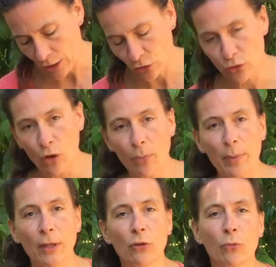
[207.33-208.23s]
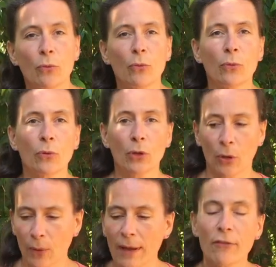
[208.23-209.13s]
I should not be too,
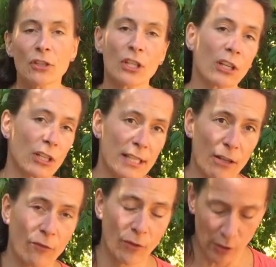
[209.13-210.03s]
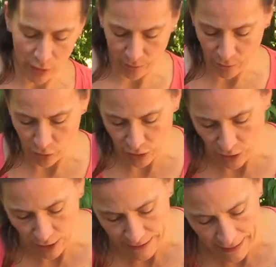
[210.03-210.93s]
every chicken is of course
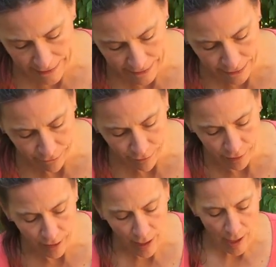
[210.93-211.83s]
slightly different,